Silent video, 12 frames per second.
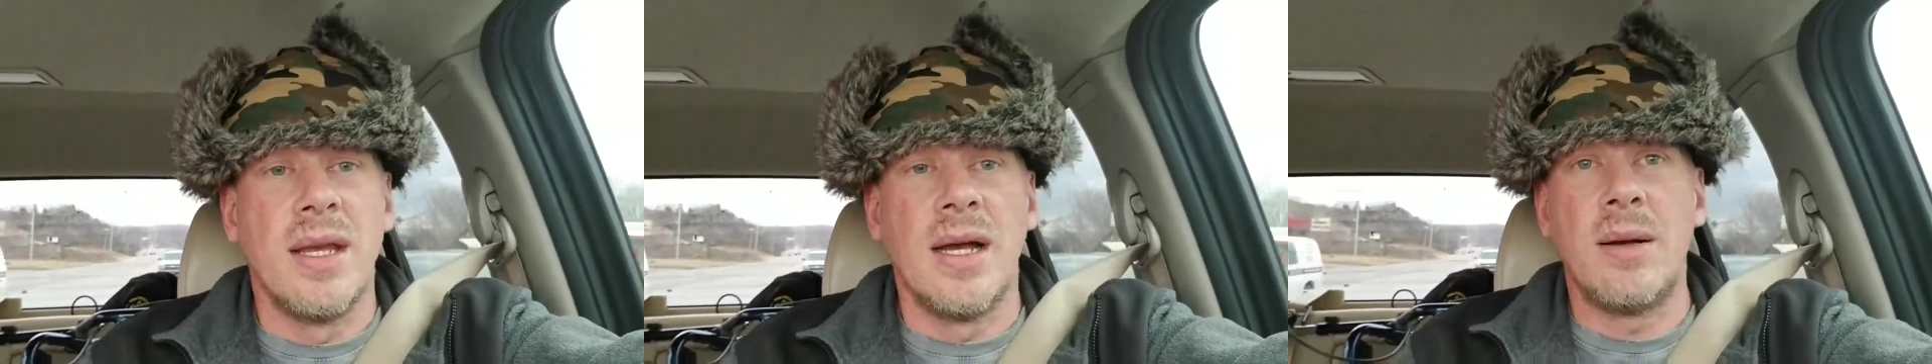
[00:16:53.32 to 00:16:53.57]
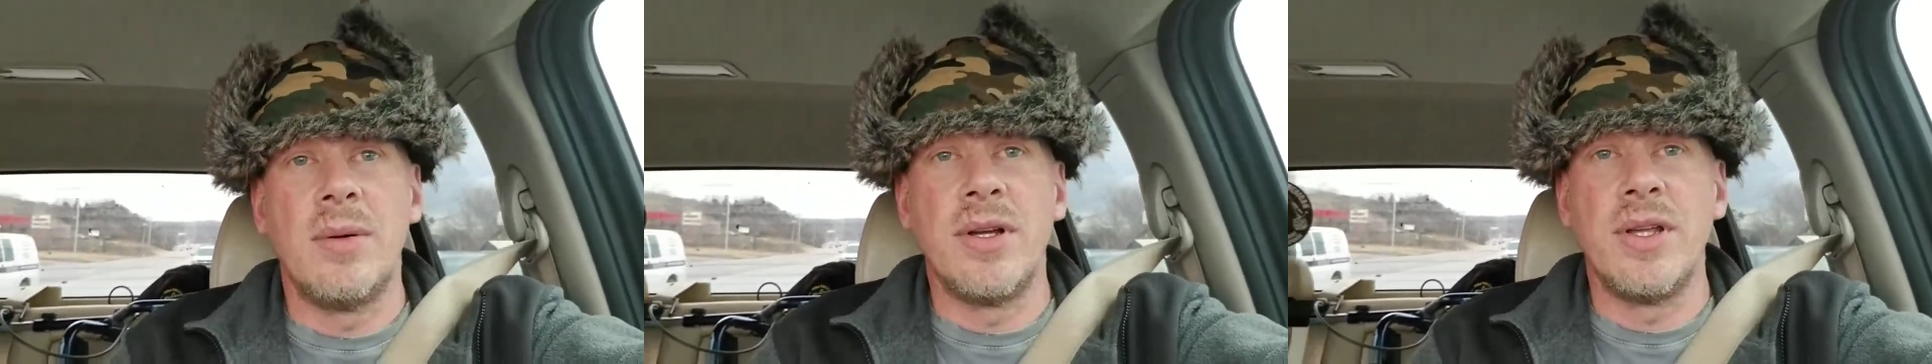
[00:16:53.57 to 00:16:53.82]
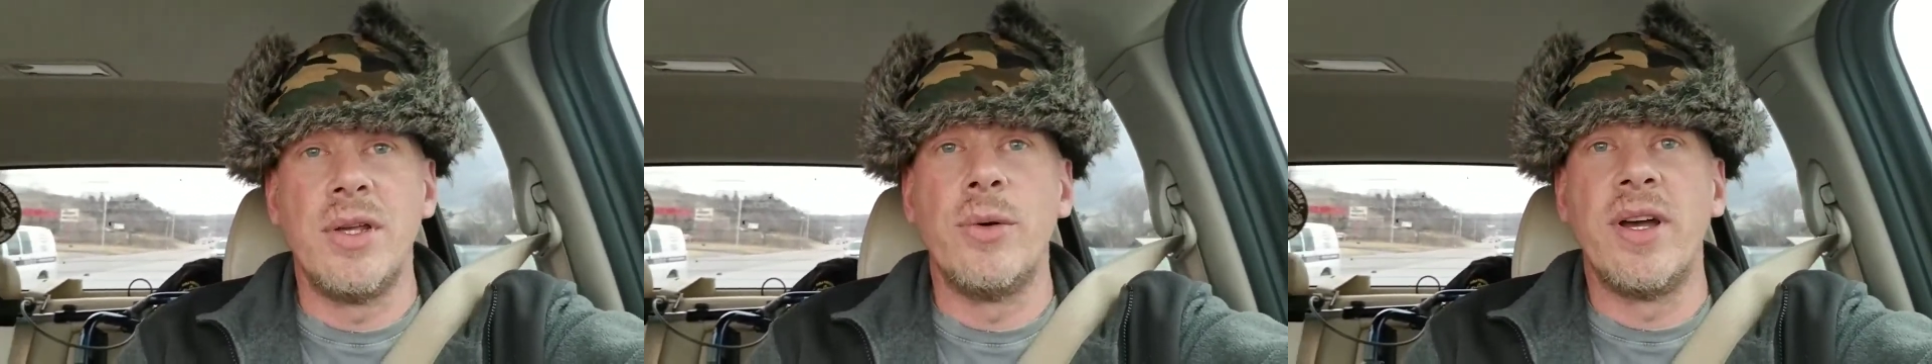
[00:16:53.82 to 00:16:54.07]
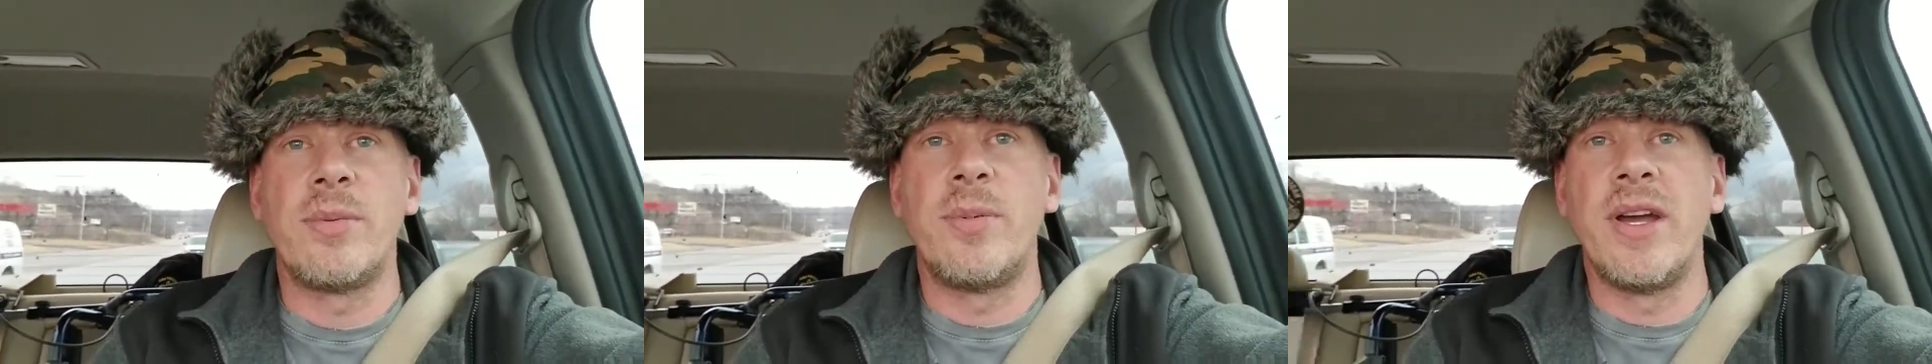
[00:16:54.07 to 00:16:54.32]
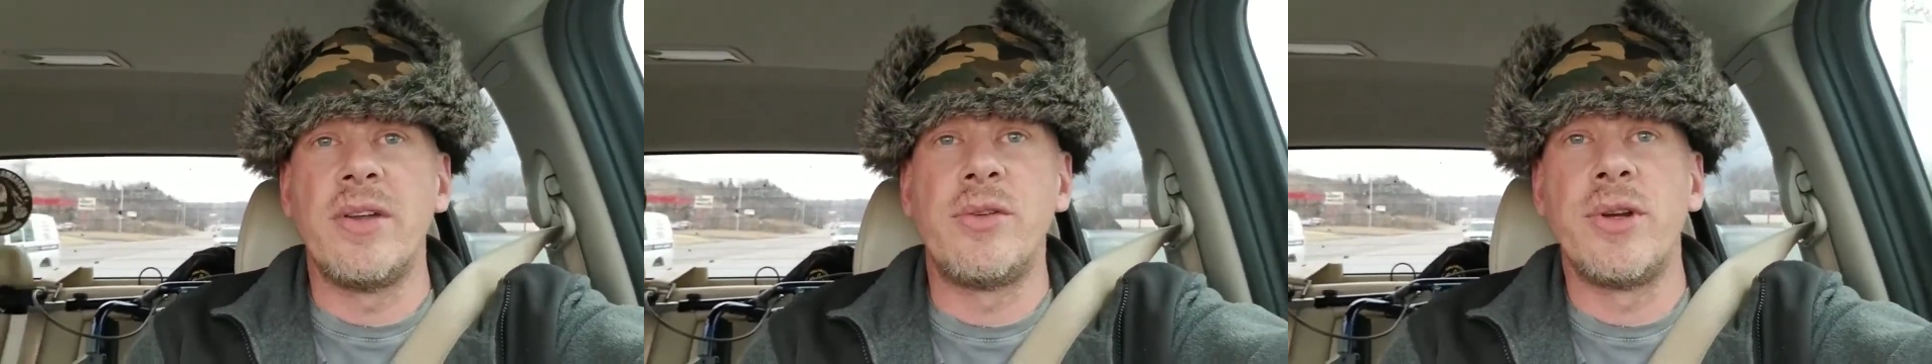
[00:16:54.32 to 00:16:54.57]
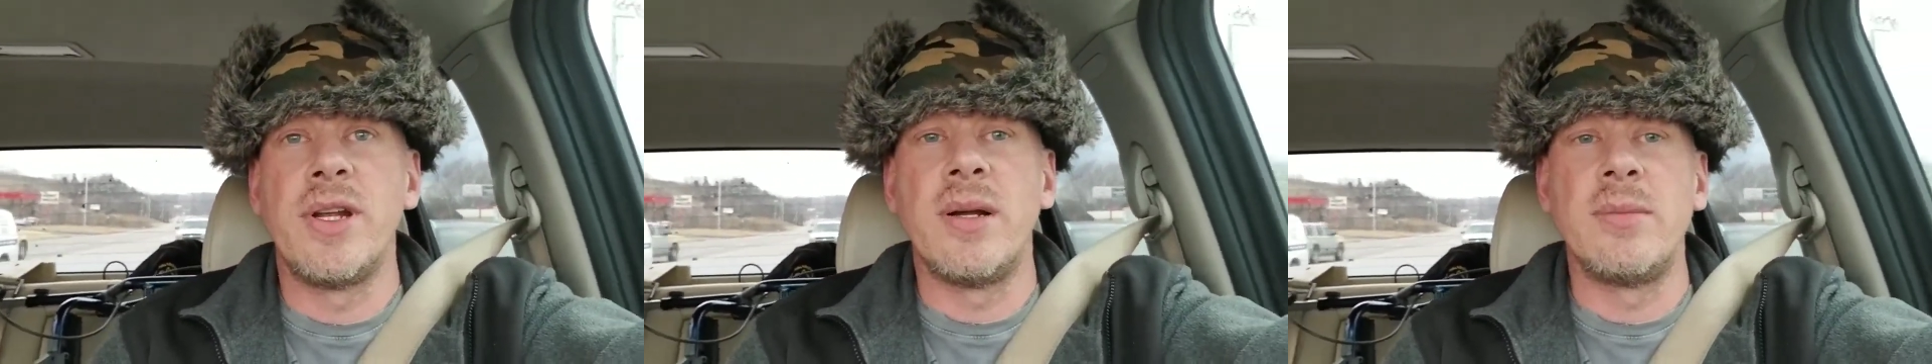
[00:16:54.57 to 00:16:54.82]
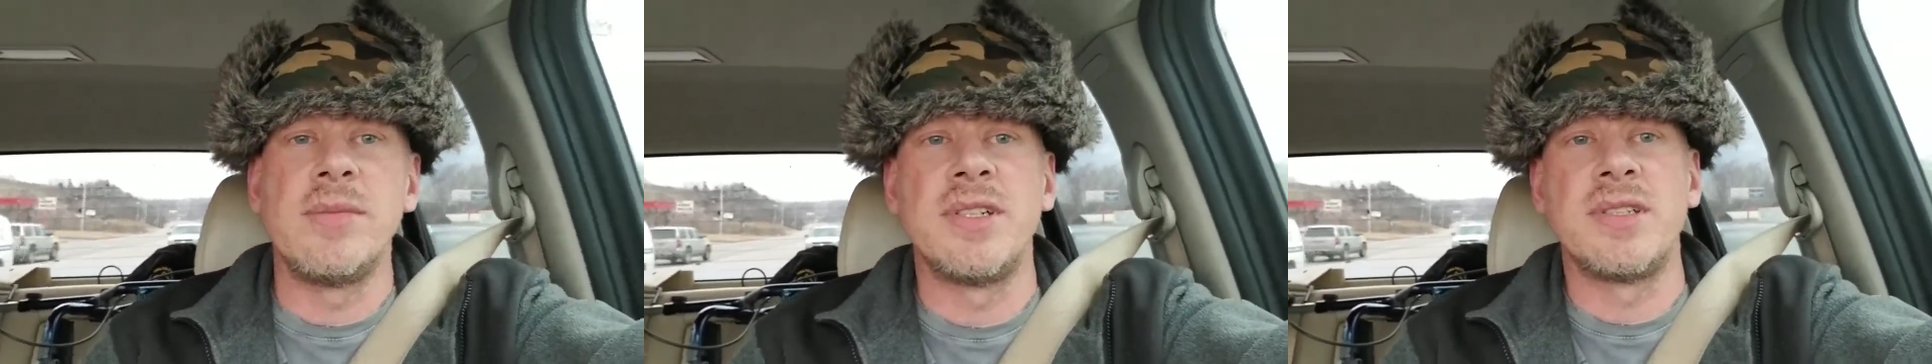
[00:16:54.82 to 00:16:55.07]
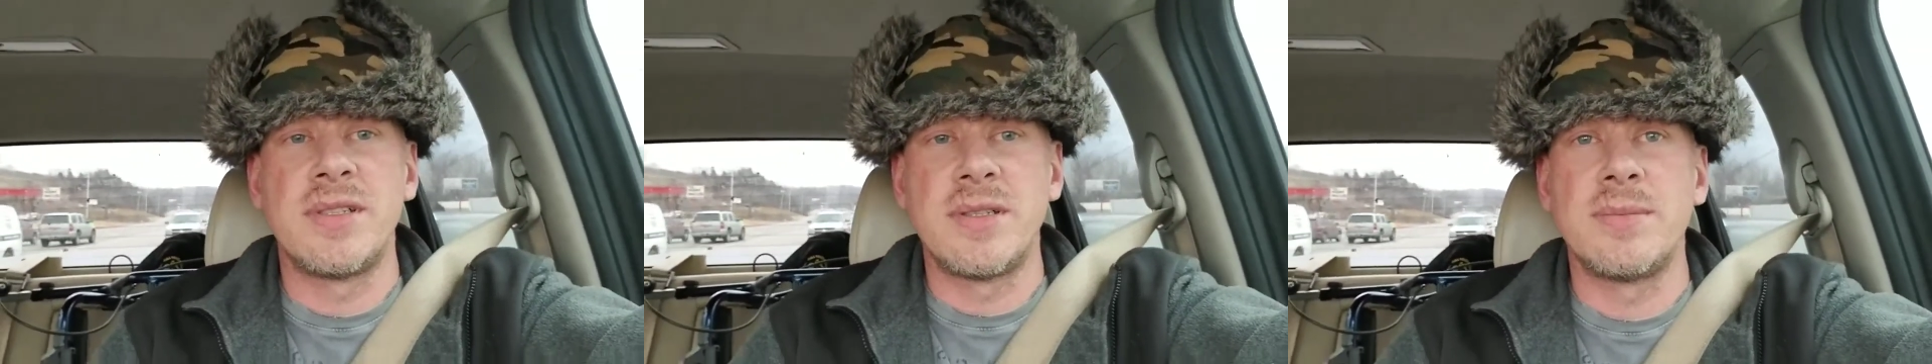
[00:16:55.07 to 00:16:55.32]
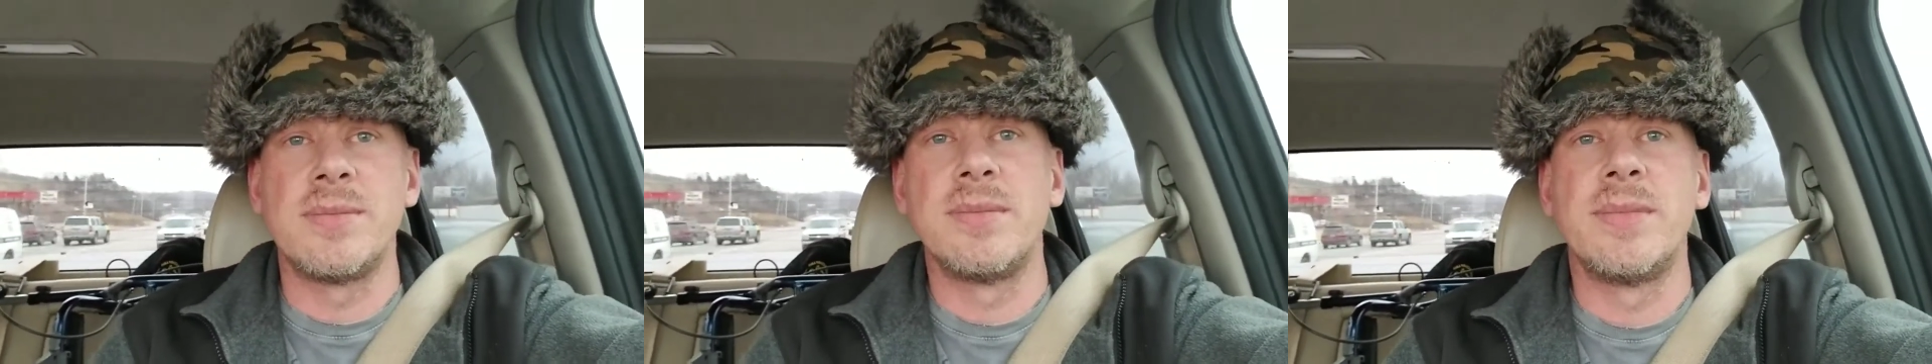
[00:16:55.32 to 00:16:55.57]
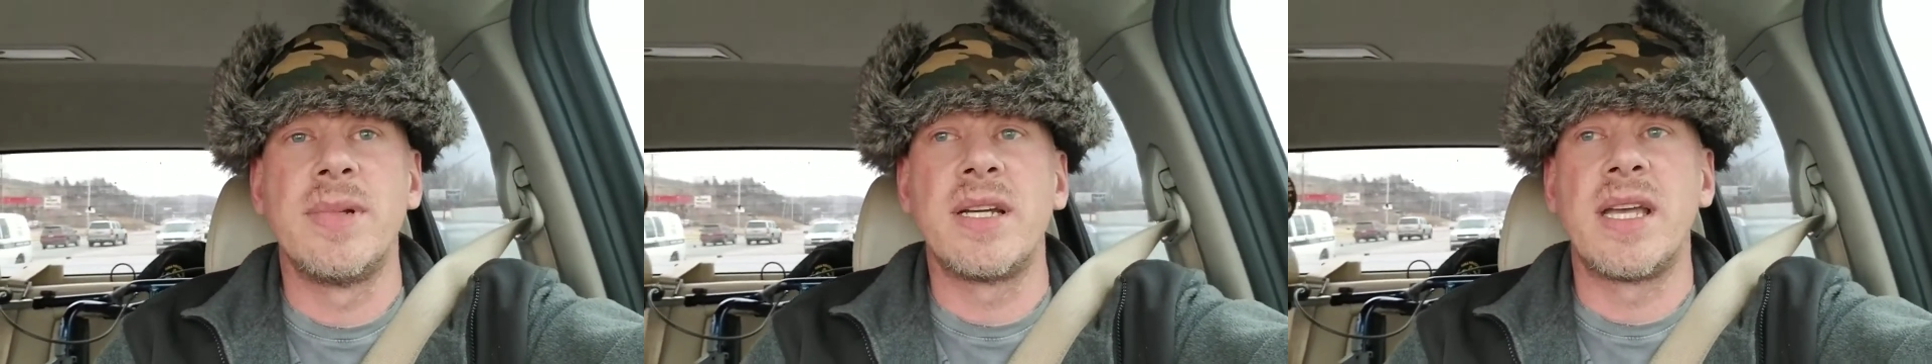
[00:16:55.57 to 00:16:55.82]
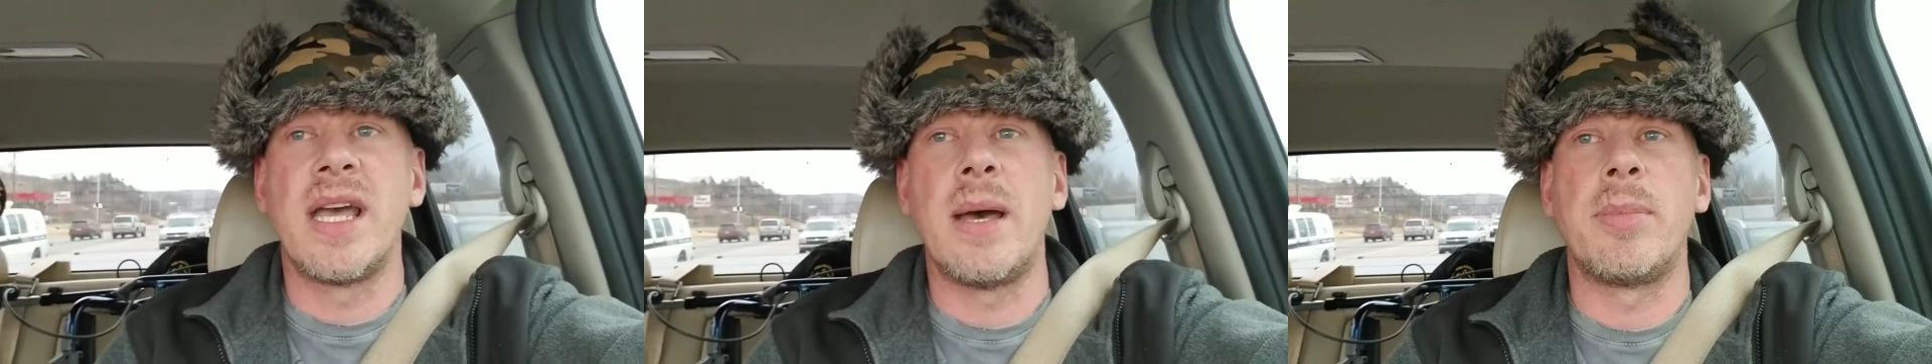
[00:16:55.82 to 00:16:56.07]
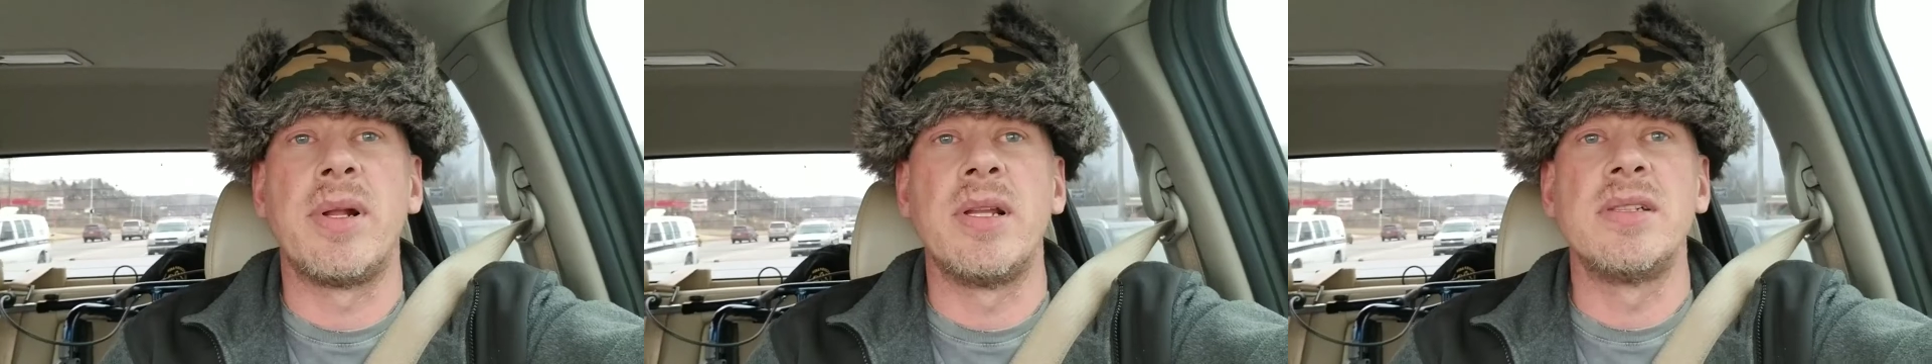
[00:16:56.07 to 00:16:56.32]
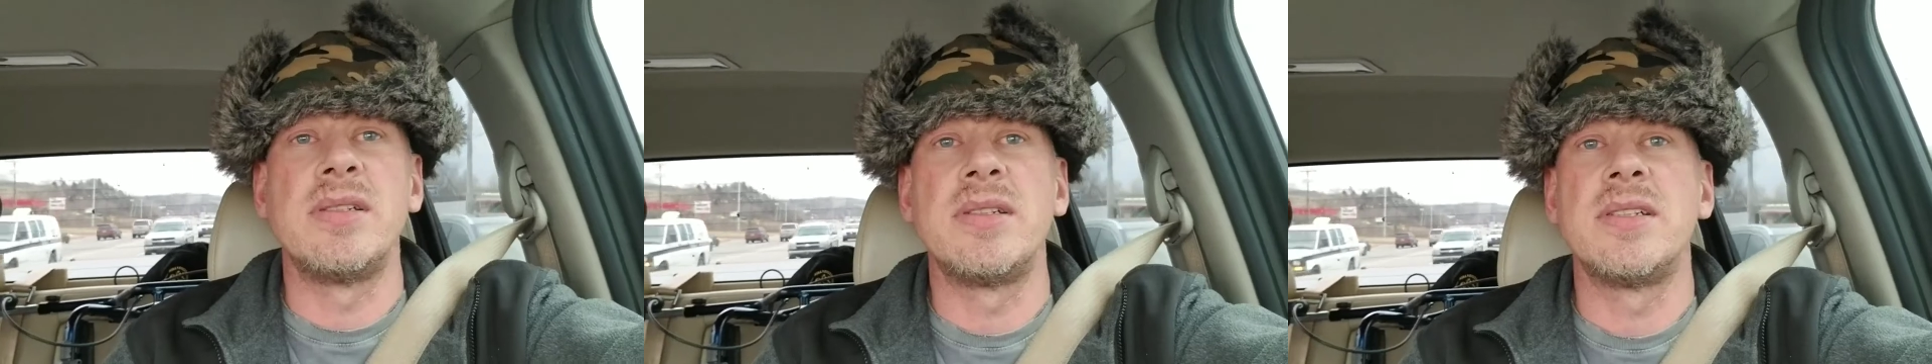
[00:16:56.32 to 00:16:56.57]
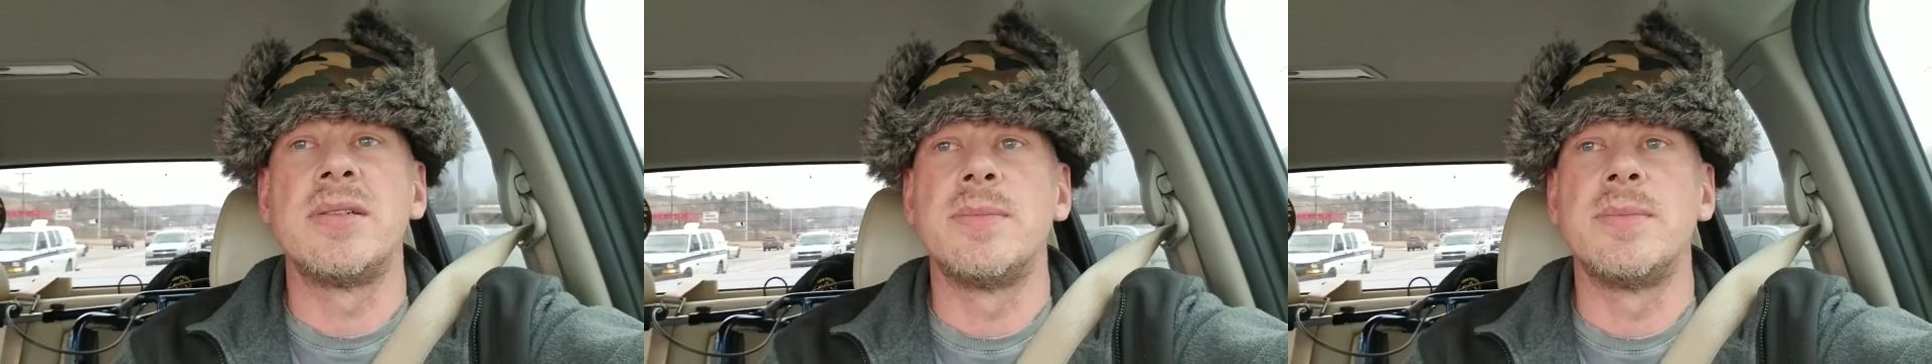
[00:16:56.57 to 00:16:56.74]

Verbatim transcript: I'm a U.S. patriot. I'm just a capitalist.